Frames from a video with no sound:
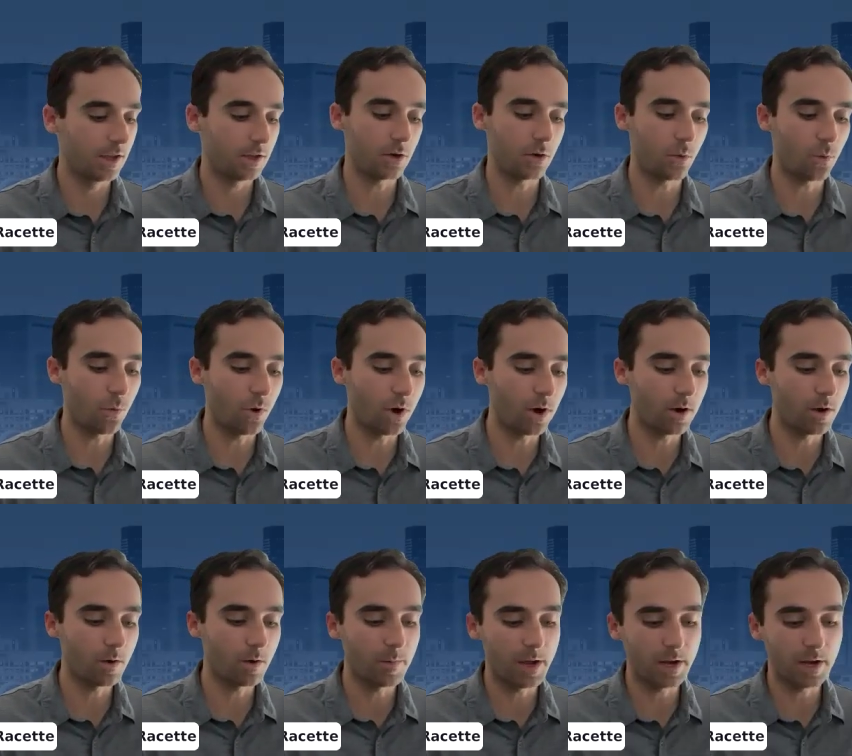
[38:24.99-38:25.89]

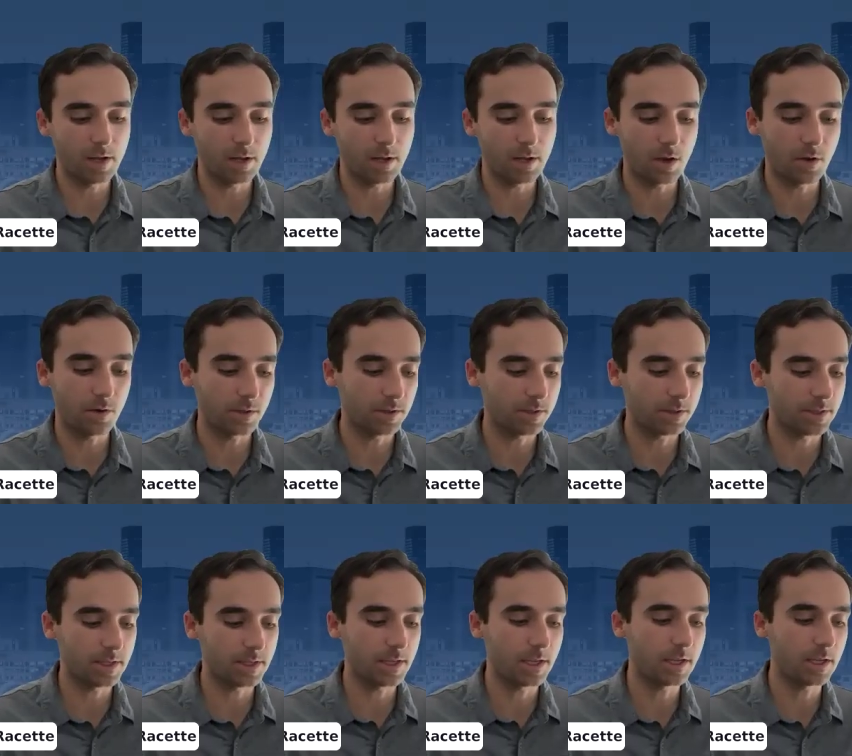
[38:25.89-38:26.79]
where might I go to
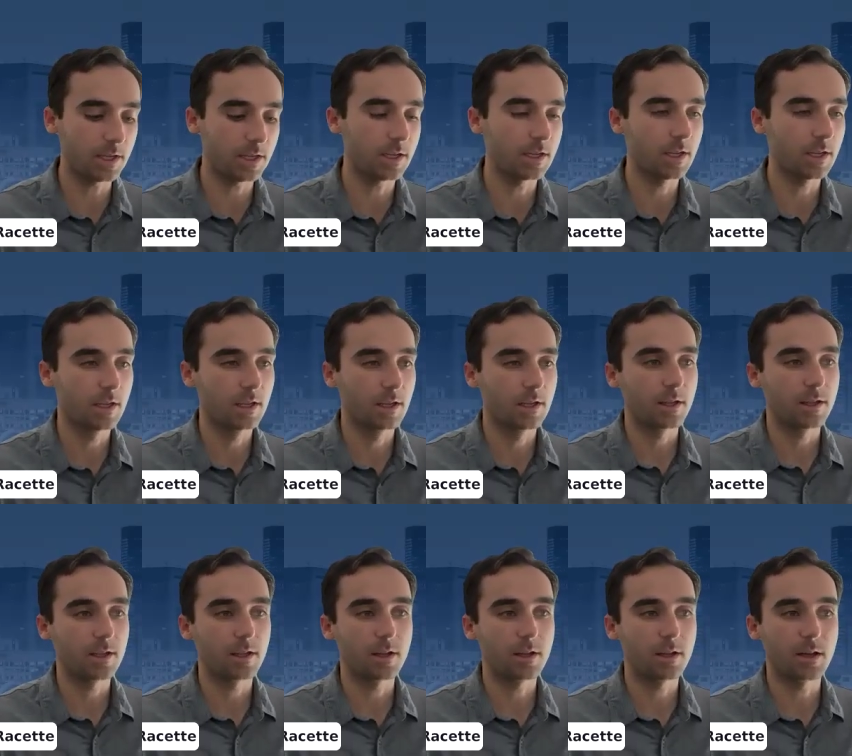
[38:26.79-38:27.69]
see
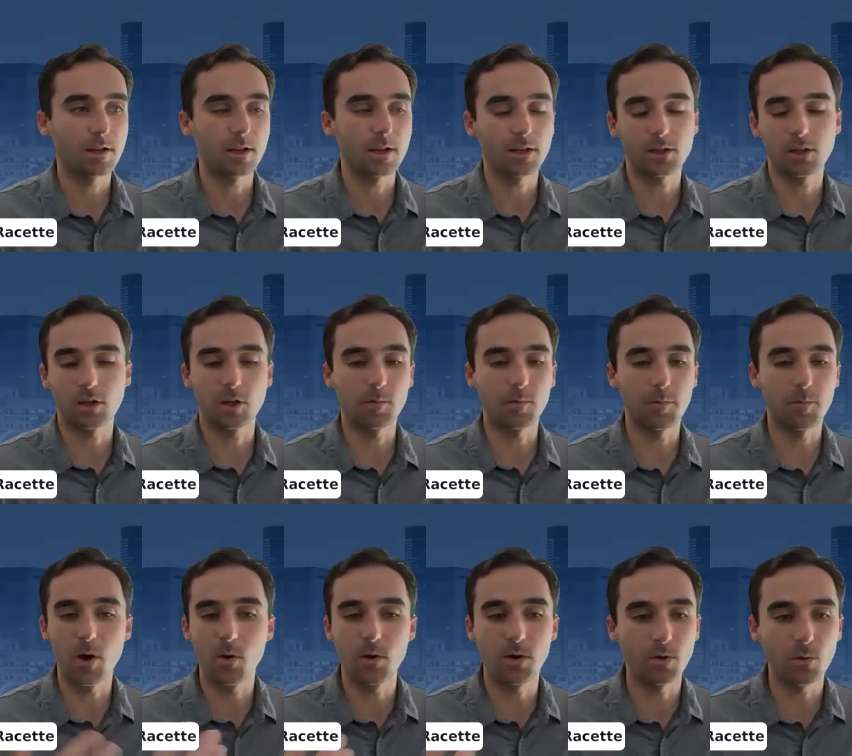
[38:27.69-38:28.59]
like the
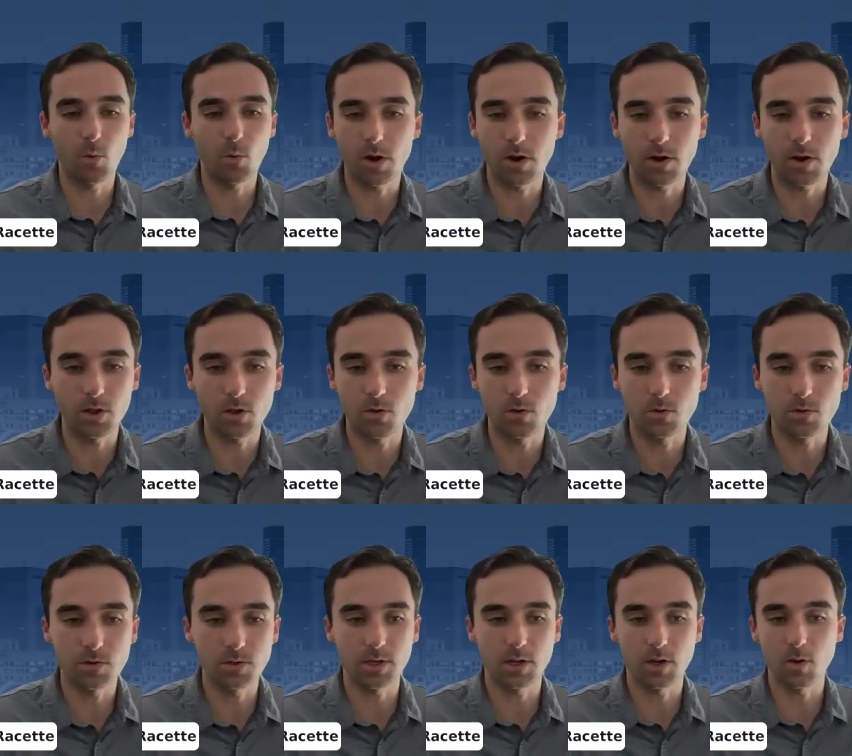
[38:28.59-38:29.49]
component where
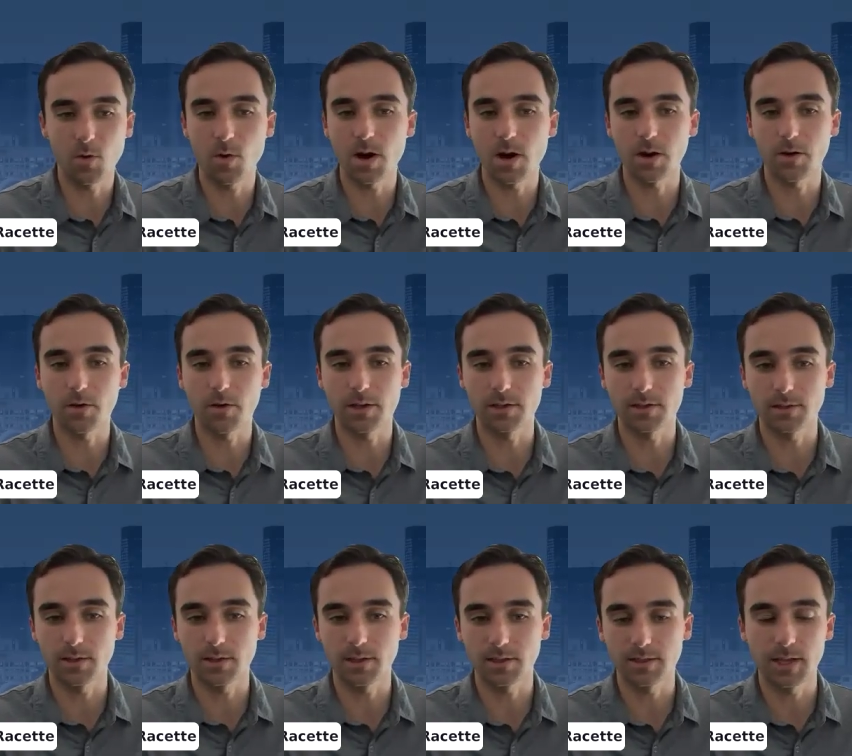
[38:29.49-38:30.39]
used inquiry as
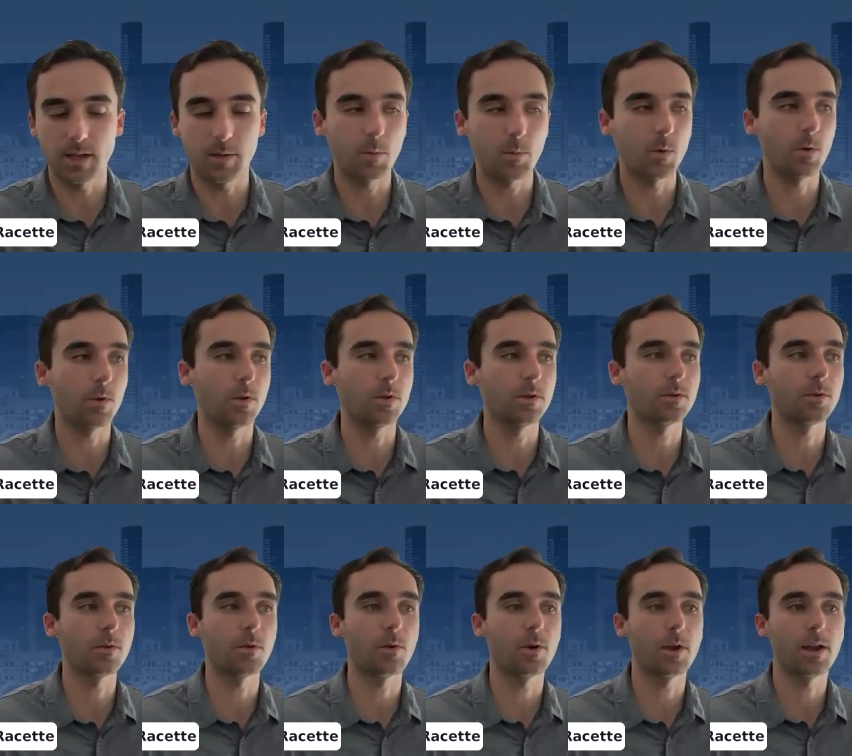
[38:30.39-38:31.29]
an example,
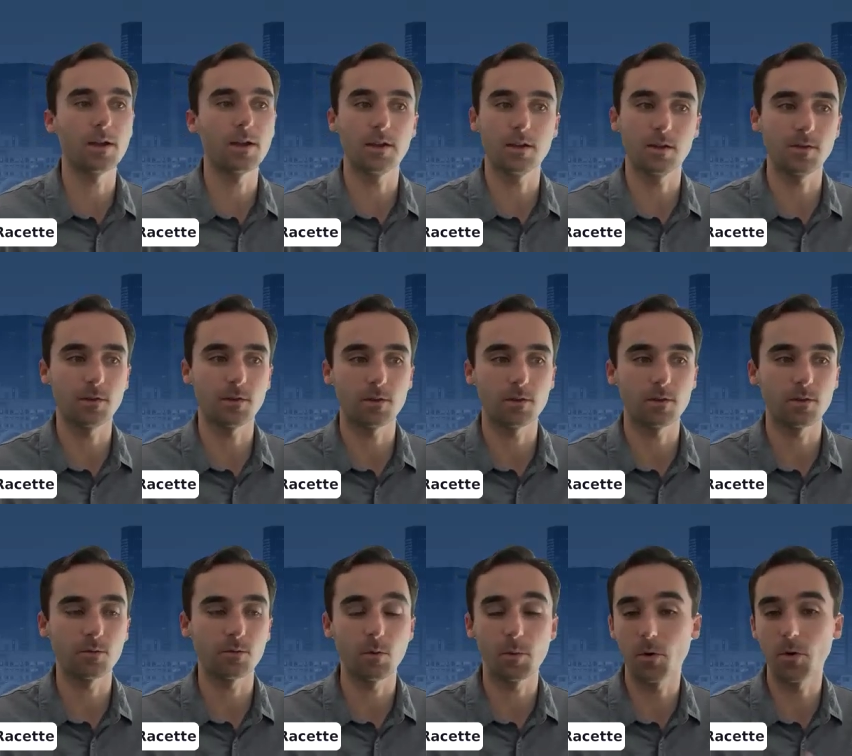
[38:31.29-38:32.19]
or any
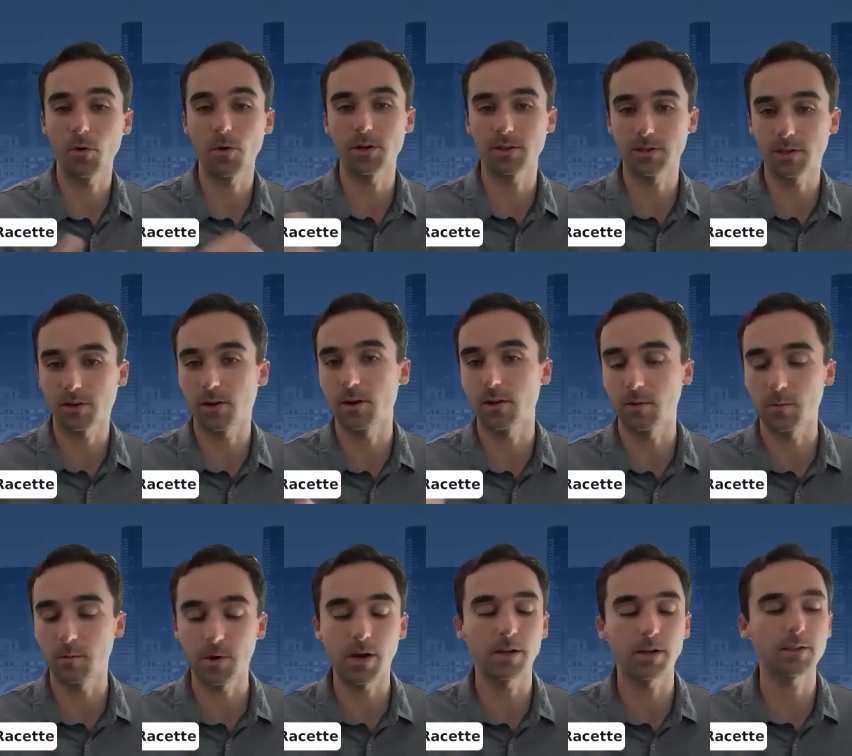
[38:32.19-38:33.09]
other reports that are out of
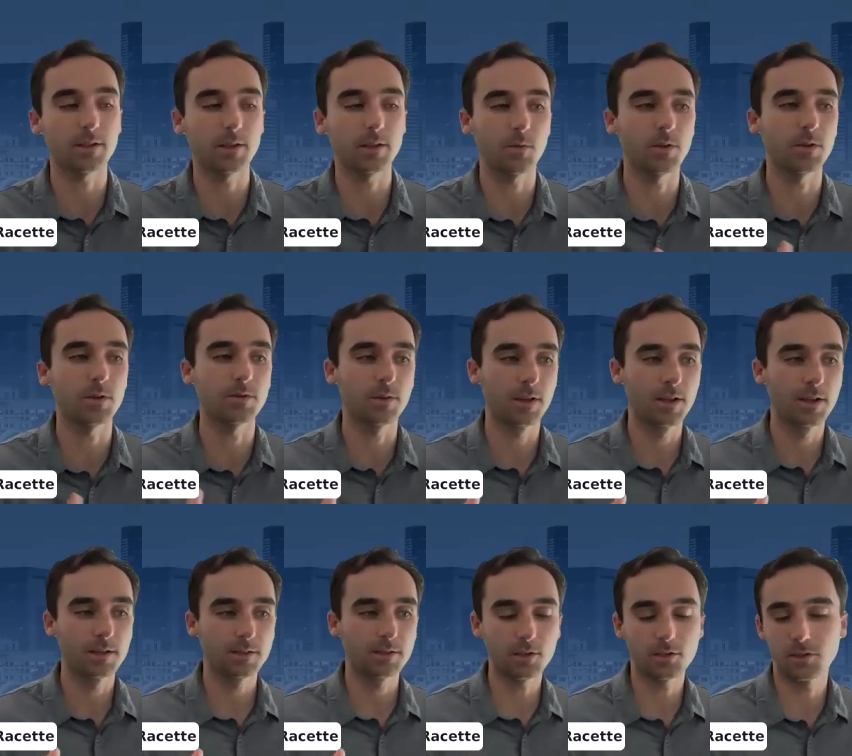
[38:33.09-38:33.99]
the box, and it would
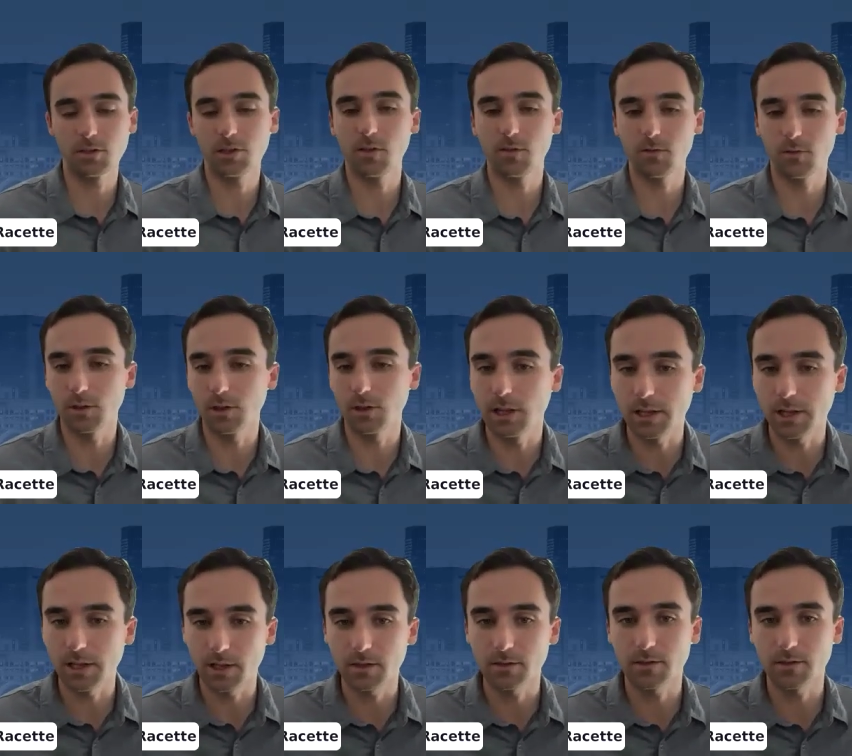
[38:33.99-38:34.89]
essentially give you a
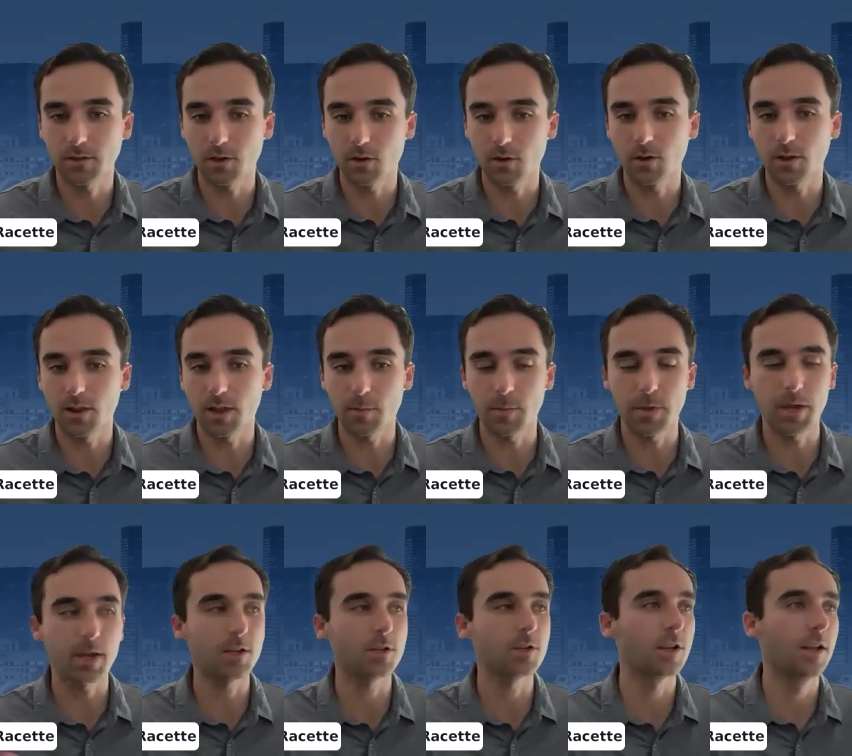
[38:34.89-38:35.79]
link to go to that
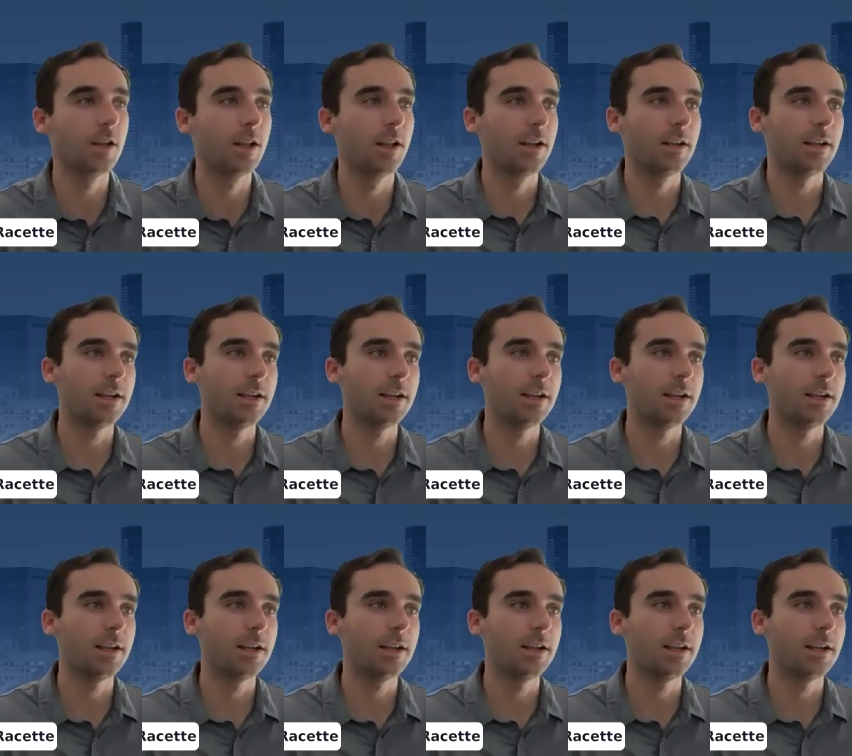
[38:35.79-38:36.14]
page.